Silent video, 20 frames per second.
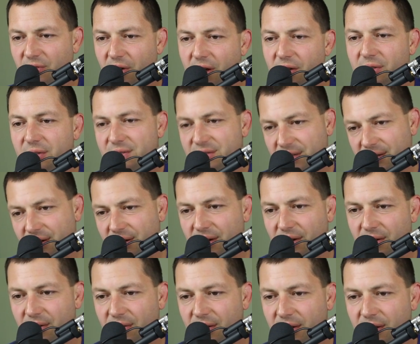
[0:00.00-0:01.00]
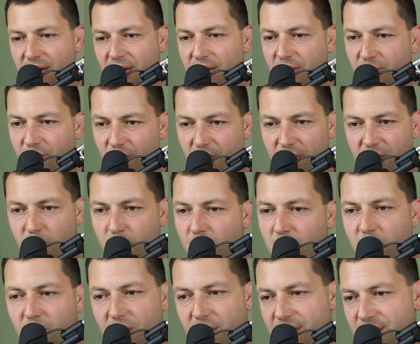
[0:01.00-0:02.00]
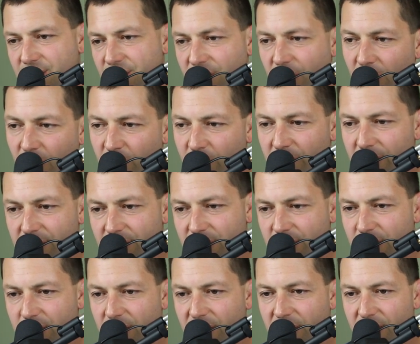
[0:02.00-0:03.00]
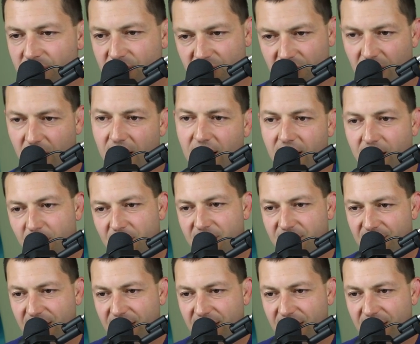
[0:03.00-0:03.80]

a volunteer for a community service job.